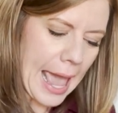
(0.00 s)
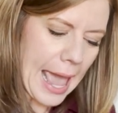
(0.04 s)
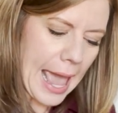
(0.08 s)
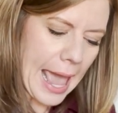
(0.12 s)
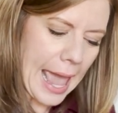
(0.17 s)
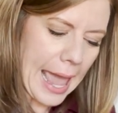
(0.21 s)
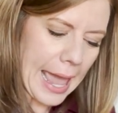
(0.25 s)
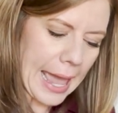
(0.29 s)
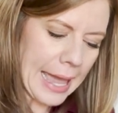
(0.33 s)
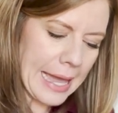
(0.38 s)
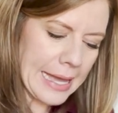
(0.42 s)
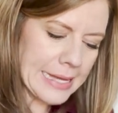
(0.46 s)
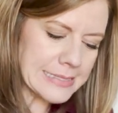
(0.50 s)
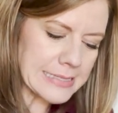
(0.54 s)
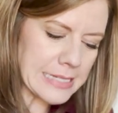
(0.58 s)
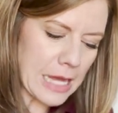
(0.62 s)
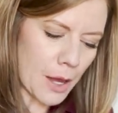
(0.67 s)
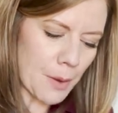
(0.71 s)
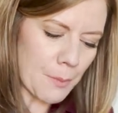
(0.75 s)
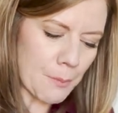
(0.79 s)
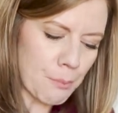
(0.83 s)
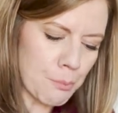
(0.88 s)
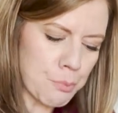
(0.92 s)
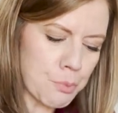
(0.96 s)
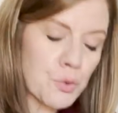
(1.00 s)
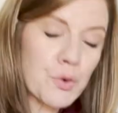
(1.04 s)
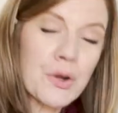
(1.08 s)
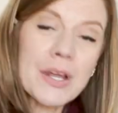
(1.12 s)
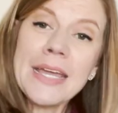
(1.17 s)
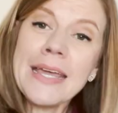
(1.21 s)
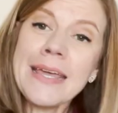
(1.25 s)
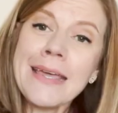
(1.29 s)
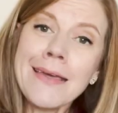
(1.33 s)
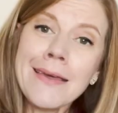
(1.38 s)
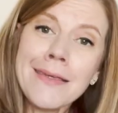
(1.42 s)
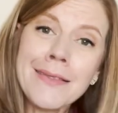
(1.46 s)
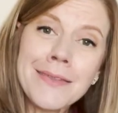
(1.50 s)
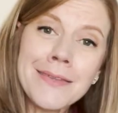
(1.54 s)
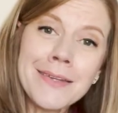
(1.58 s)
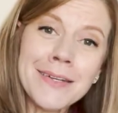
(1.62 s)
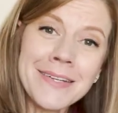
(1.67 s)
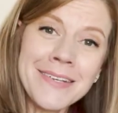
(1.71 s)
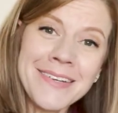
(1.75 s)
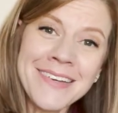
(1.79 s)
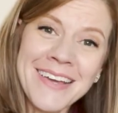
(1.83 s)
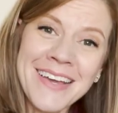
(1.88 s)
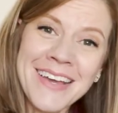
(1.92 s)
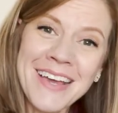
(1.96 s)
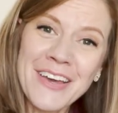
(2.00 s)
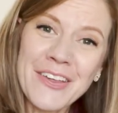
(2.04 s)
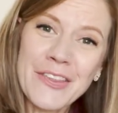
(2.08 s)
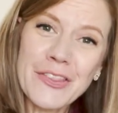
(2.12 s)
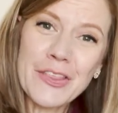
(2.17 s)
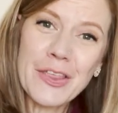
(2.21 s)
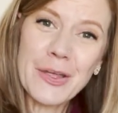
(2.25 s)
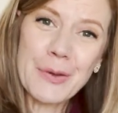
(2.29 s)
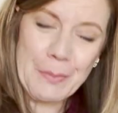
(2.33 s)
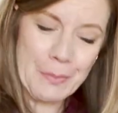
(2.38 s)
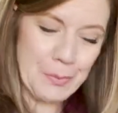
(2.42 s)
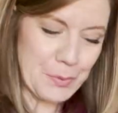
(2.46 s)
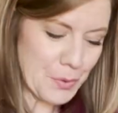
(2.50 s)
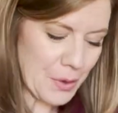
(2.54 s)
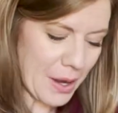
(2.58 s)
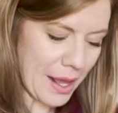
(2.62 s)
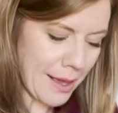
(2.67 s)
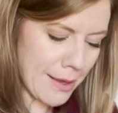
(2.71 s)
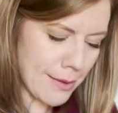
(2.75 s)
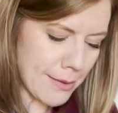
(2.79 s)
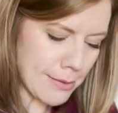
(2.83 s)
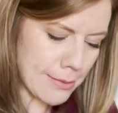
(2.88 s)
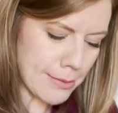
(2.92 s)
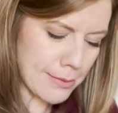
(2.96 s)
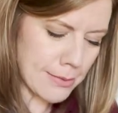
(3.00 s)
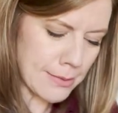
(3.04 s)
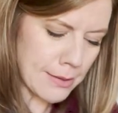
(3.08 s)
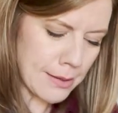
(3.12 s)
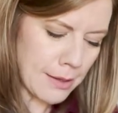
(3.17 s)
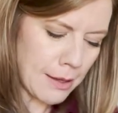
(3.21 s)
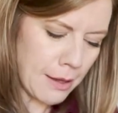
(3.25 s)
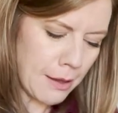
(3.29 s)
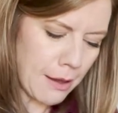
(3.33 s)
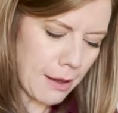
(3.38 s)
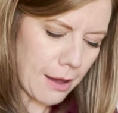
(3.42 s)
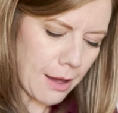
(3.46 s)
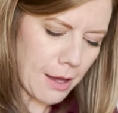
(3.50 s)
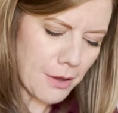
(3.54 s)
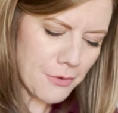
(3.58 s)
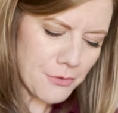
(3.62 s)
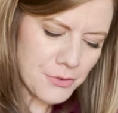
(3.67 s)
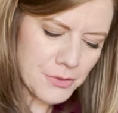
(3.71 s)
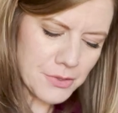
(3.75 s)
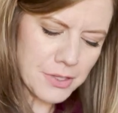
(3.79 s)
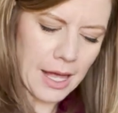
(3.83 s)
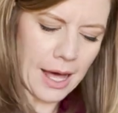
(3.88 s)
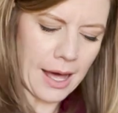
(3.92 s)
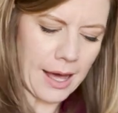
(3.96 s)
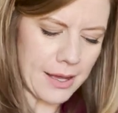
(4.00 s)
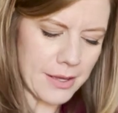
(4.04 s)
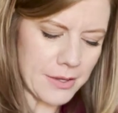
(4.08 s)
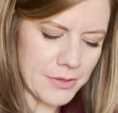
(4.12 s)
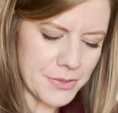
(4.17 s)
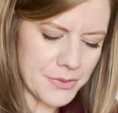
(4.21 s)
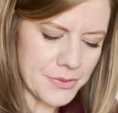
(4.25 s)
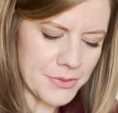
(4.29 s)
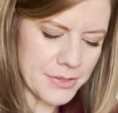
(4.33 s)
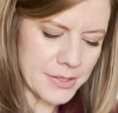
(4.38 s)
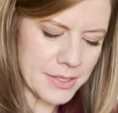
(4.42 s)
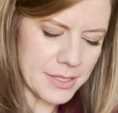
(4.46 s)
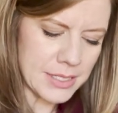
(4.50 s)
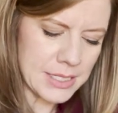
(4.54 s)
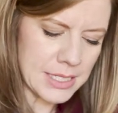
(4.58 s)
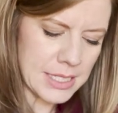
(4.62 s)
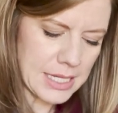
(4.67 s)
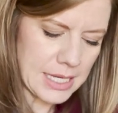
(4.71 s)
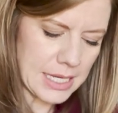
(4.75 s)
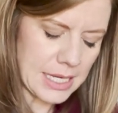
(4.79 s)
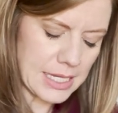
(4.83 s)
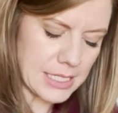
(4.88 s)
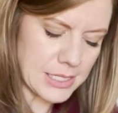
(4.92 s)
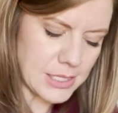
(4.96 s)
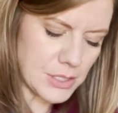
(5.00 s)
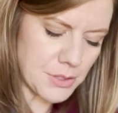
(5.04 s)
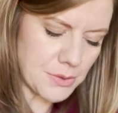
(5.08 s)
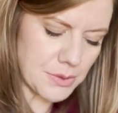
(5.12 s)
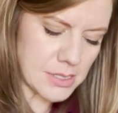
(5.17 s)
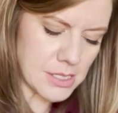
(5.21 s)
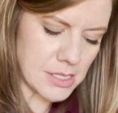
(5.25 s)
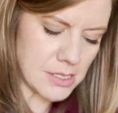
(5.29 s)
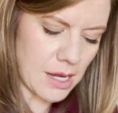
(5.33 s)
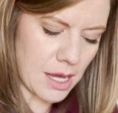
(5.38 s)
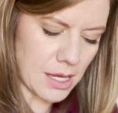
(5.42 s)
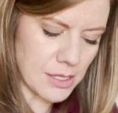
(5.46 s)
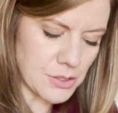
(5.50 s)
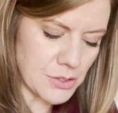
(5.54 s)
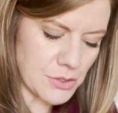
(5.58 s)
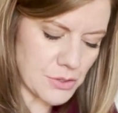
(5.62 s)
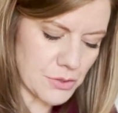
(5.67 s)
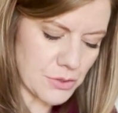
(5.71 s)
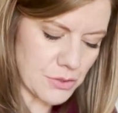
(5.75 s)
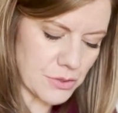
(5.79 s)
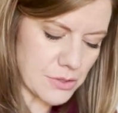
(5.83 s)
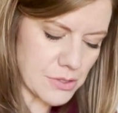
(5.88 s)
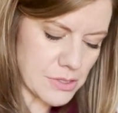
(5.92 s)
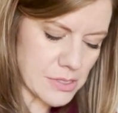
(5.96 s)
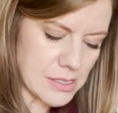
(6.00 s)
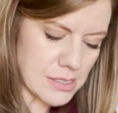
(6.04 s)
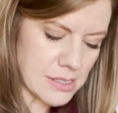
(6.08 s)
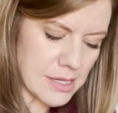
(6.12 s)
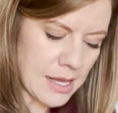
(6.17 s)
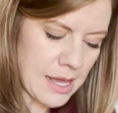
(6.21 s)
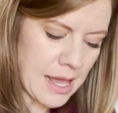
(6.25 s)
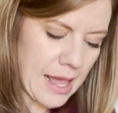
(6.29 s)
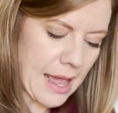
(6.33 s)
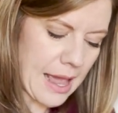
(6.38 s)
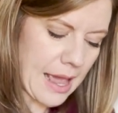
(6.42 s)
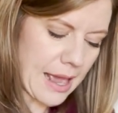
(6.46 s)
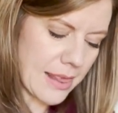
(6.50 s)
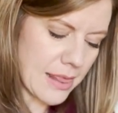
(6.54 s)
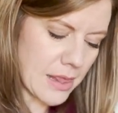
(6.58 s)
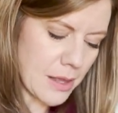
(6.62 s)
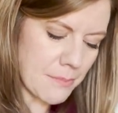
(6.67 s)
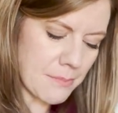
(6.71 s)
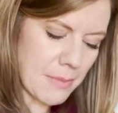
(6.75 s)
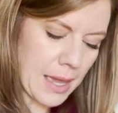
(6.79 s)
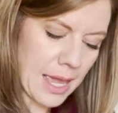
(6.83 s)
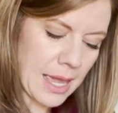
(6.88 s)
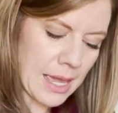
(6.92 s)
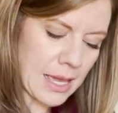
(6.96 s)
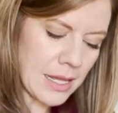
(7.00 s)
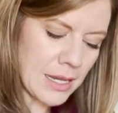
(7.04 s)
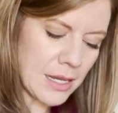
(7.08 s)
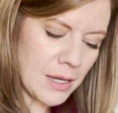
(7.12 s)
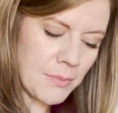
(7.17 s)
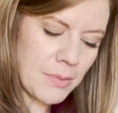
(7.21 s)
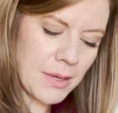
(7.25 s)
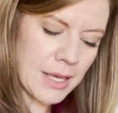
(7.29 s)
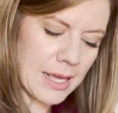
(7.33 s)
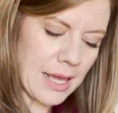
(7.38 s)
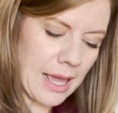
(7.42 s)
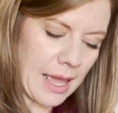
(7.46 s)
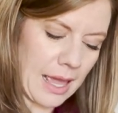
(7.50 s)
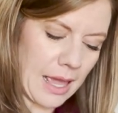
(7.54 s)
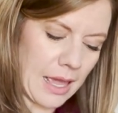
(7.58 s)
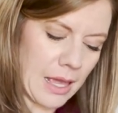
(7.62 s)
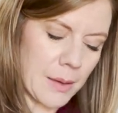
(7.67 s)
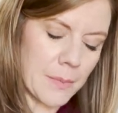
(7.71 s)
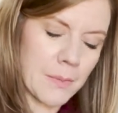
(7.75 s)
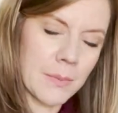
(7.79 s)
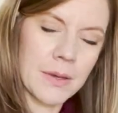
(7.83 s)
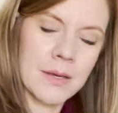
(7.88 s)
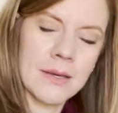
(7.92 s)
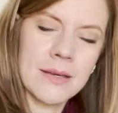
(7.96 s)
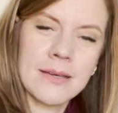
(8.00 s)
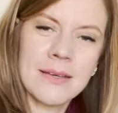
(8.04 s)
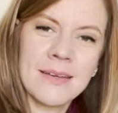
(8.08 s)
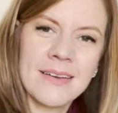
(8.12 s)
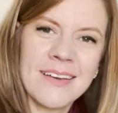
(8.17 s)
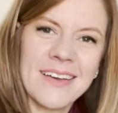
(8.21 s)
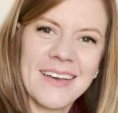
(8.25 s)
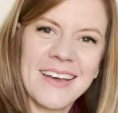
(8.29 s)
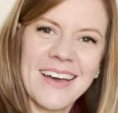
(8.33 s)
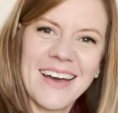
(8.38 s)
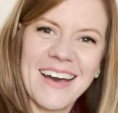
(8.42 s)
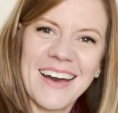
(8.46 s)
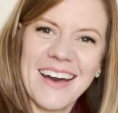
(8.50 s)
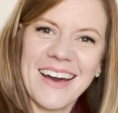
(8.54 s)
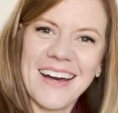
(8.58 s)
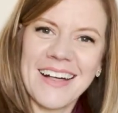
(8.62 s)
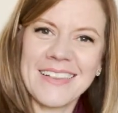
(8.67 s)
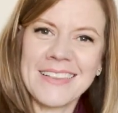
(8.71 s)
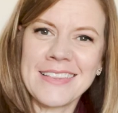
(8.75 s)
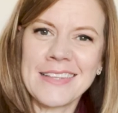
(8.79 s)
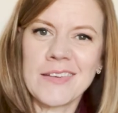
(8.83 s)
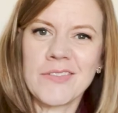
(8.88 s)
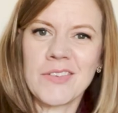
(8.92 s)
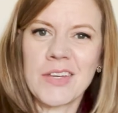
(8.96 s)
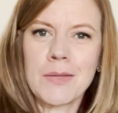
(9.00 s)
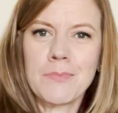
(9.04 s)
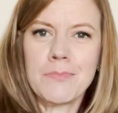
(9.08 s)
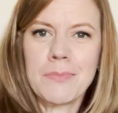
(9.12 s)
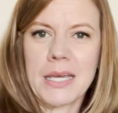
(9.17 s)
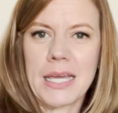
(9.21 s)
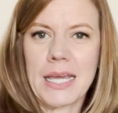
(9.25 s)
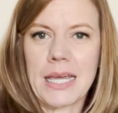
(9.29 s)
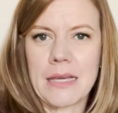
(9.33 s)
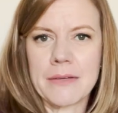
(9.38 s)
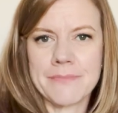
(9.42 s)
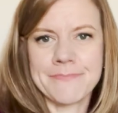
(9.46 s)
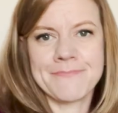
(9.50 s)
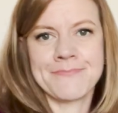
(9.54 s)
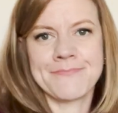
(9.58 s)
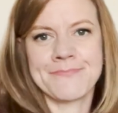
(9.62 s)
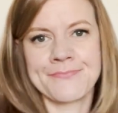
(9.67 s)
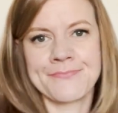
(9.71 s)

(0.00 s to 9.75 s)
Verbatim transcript: And breathed the breath of life into his nostrils, and the man became a living being.